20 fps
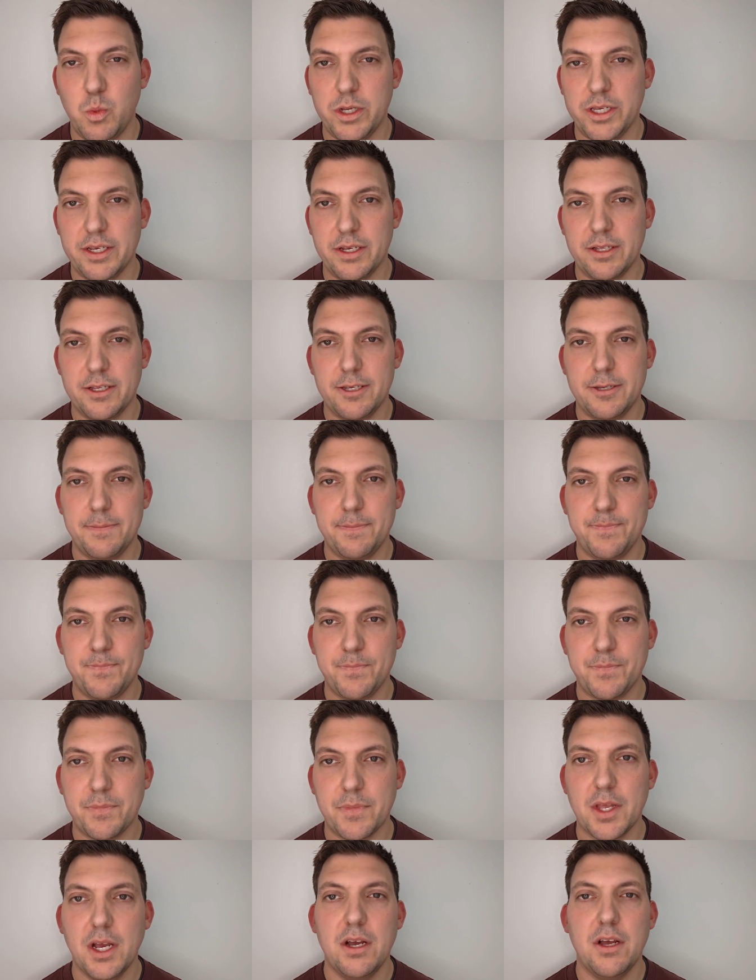Wizards.
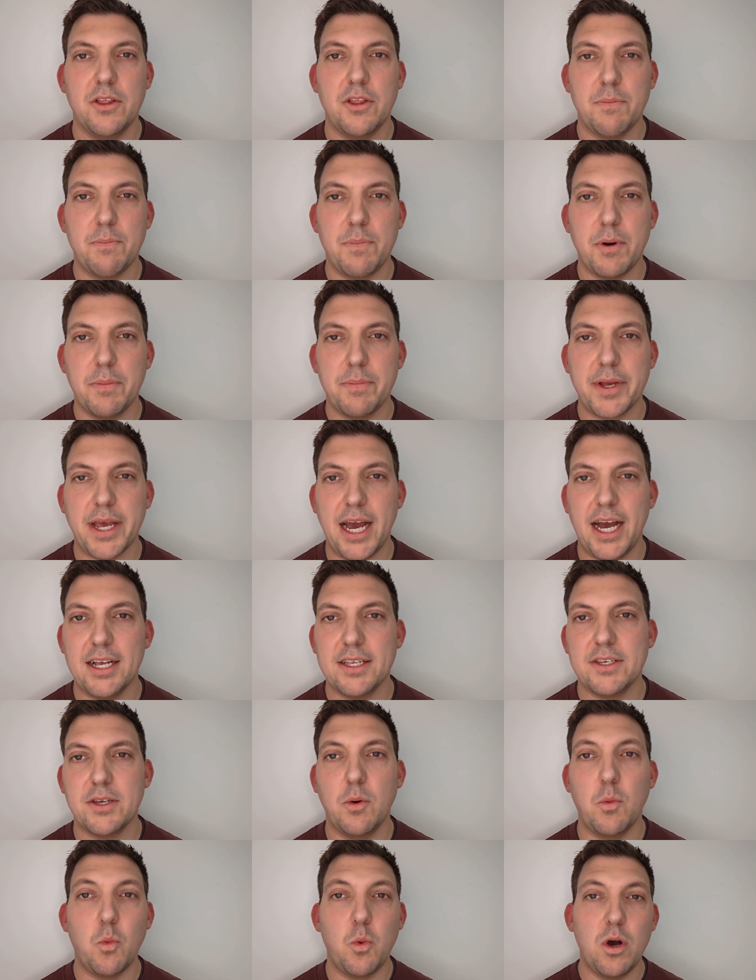The Bobcats
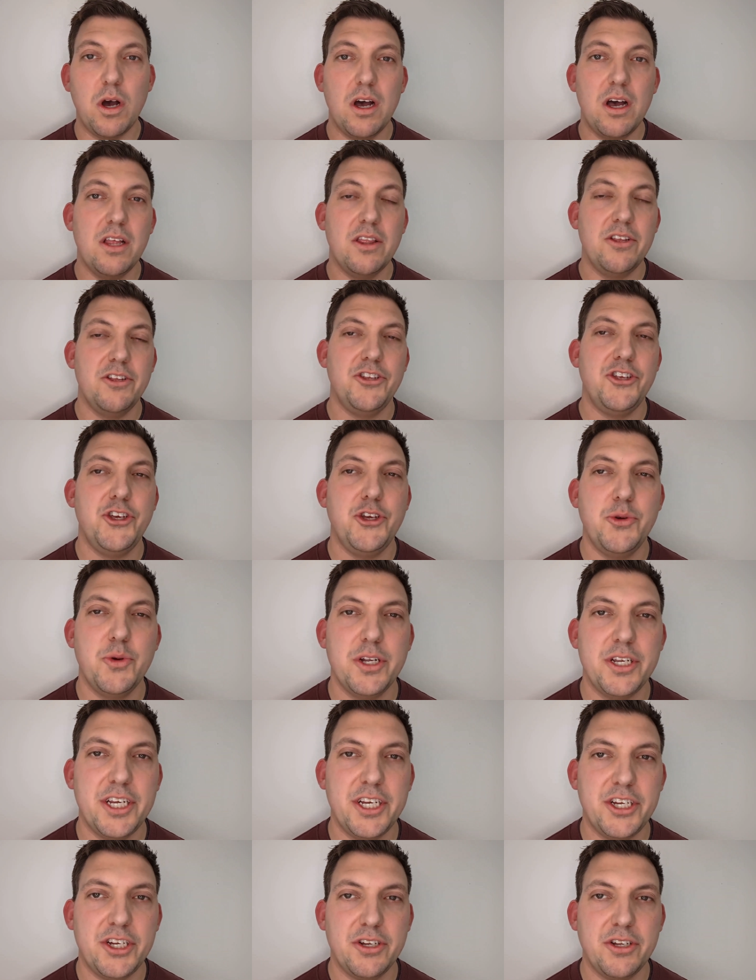were the new
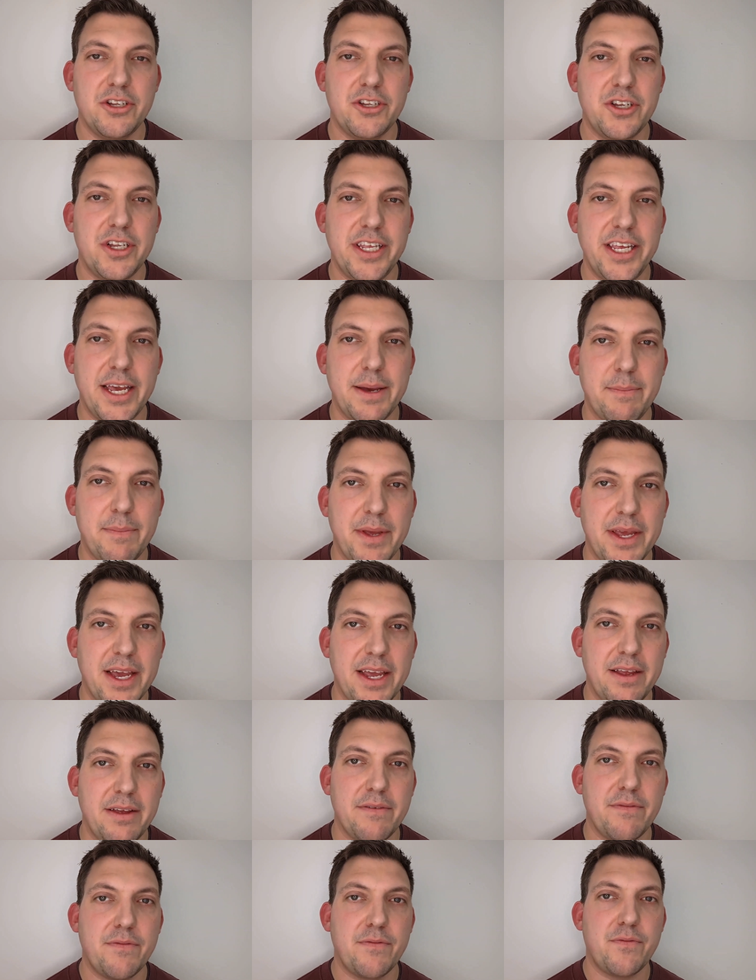addition to the
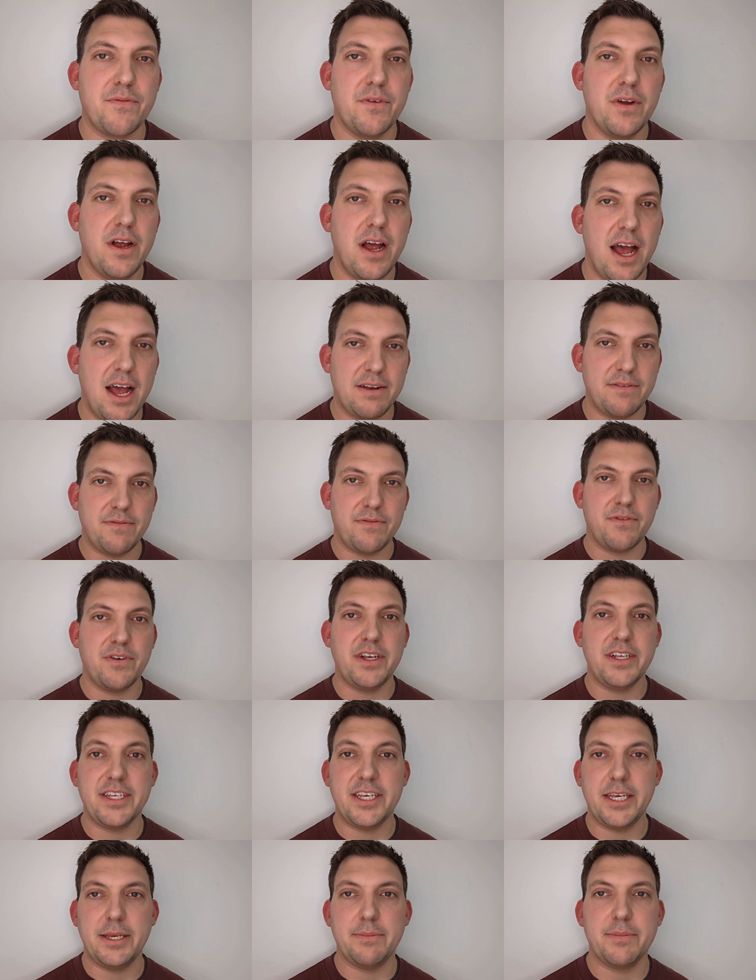NBA, and 3
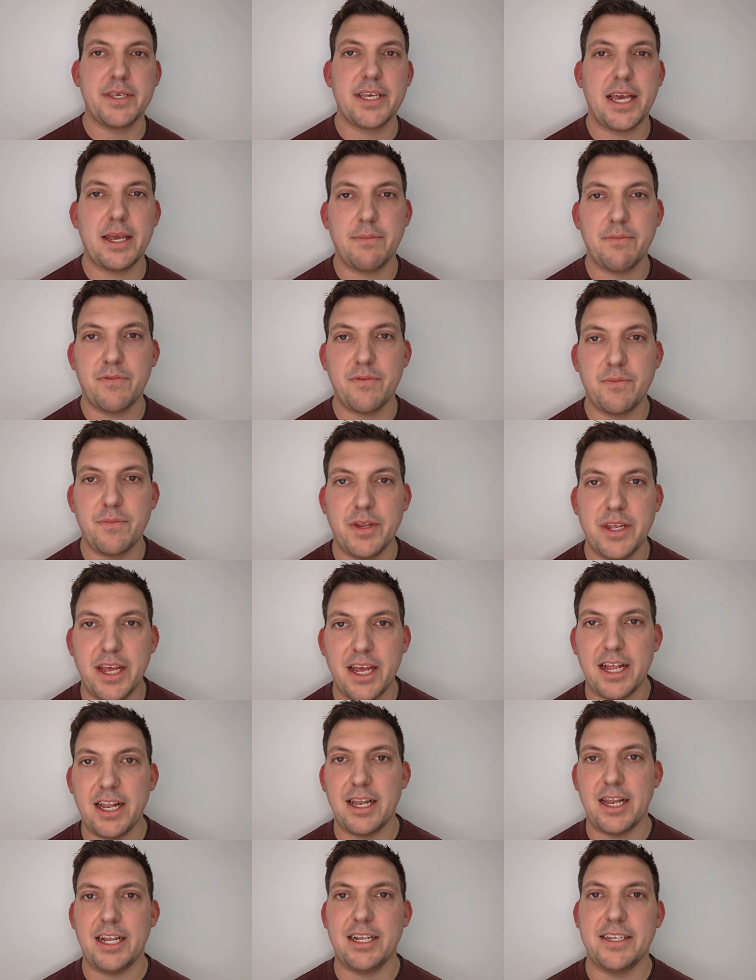teams came from the
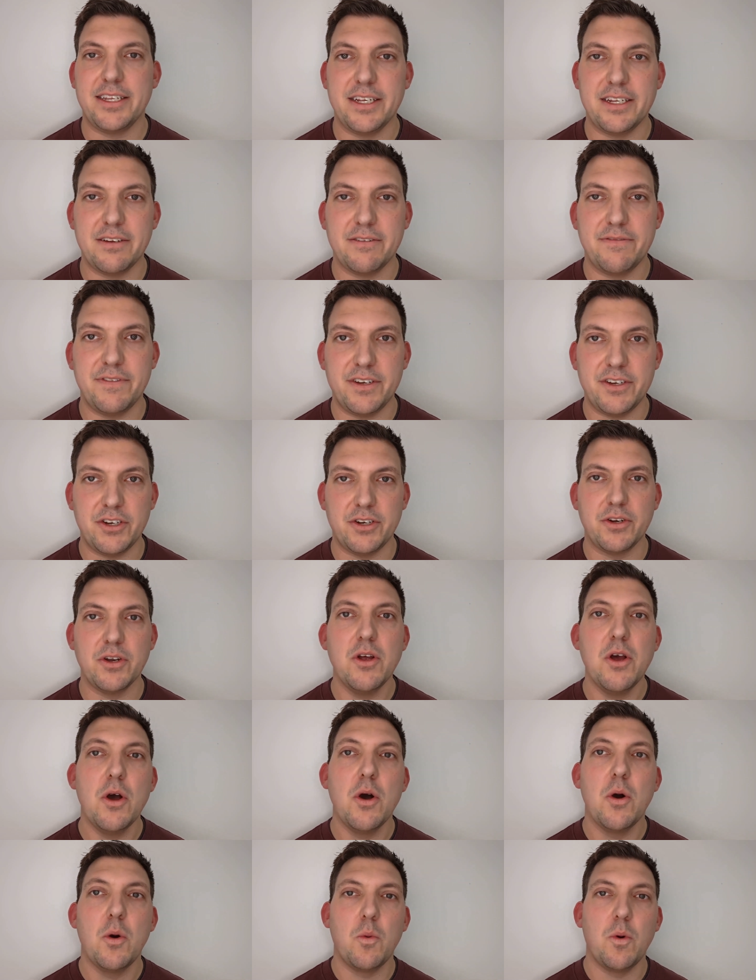Atlantic Division,
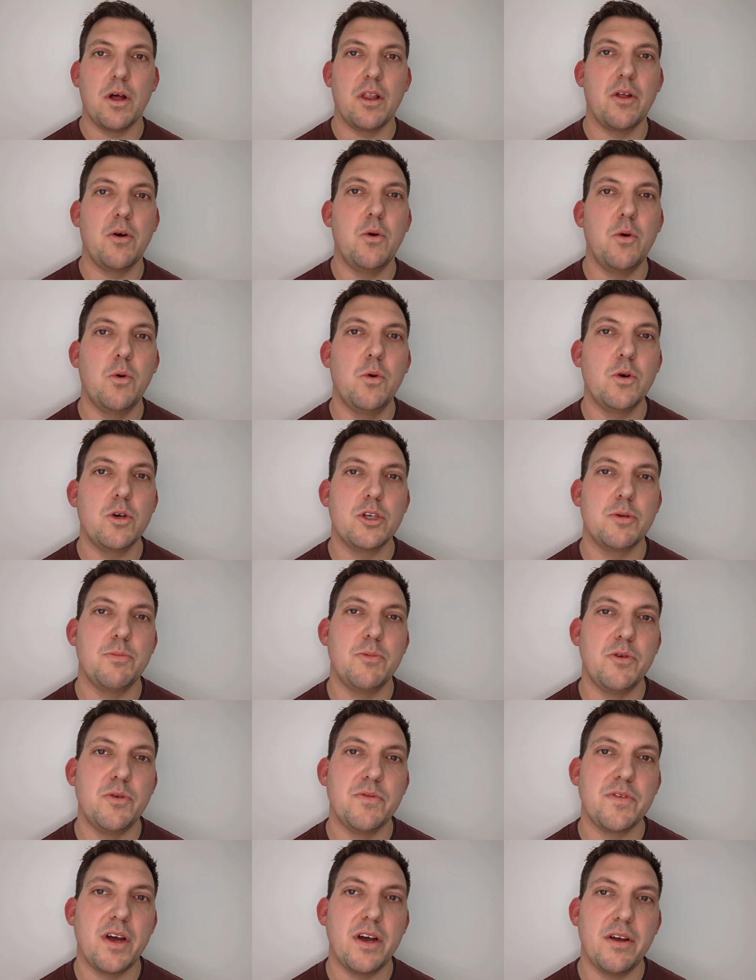while the Hawks
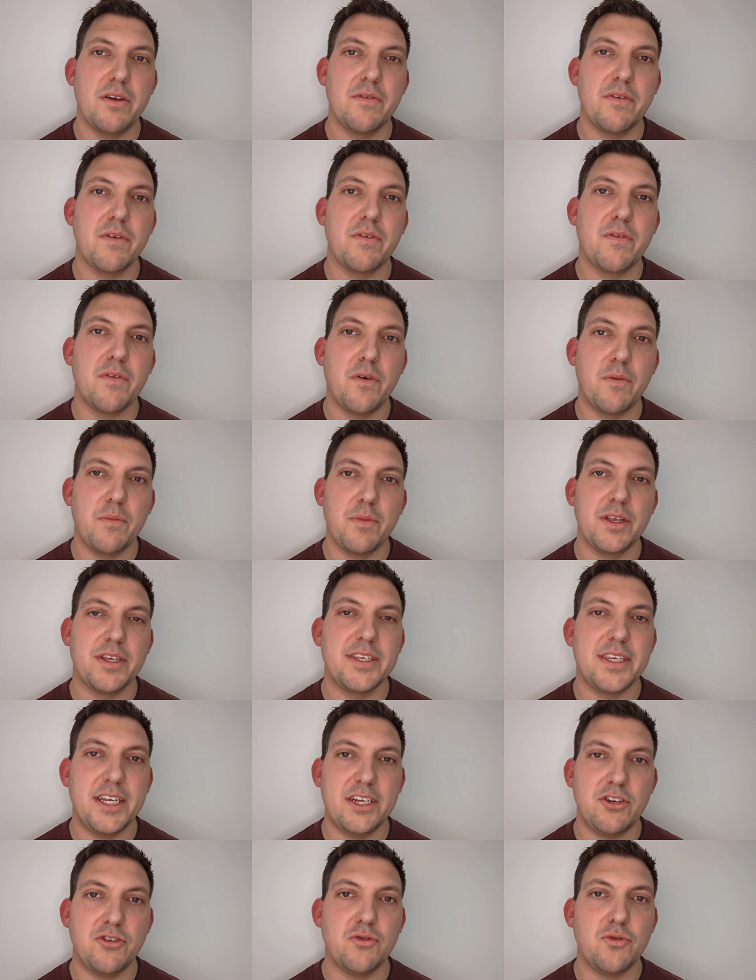moved over from the
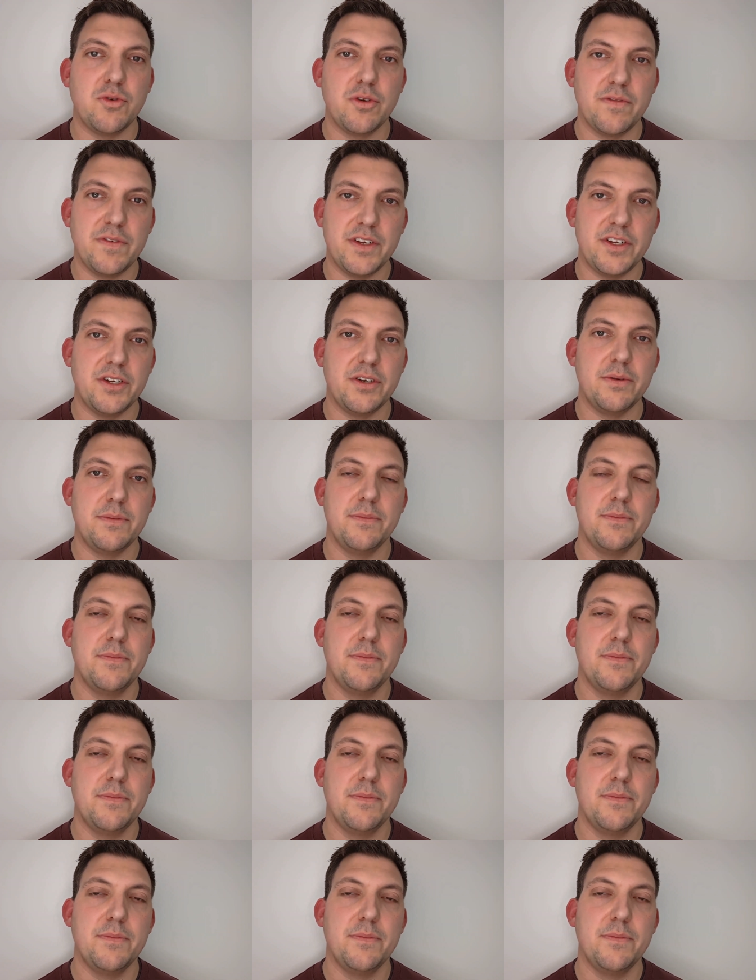Central Division.